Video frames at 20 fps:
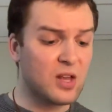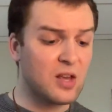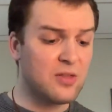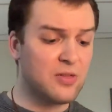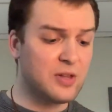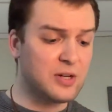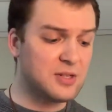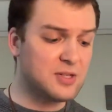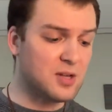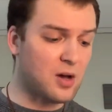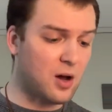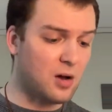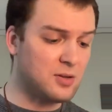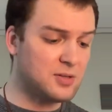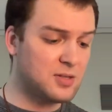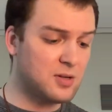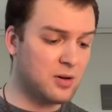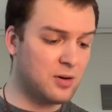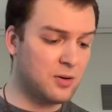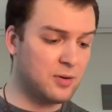There's
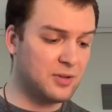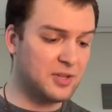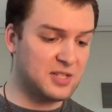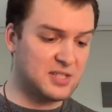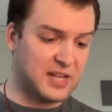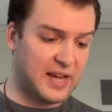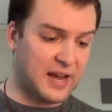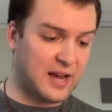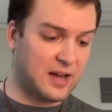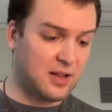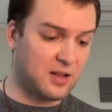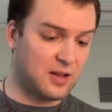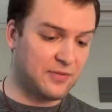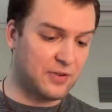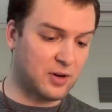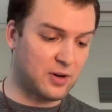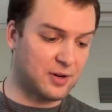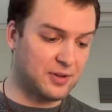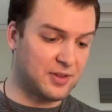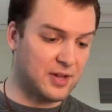also the tale of
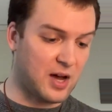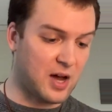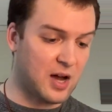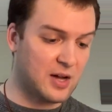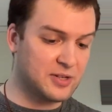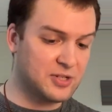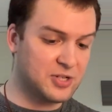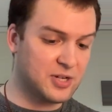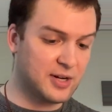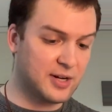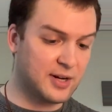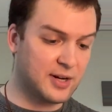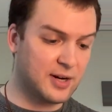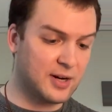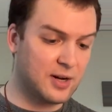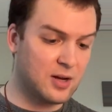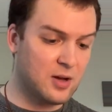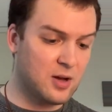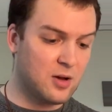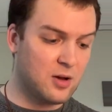Herne the Hunter,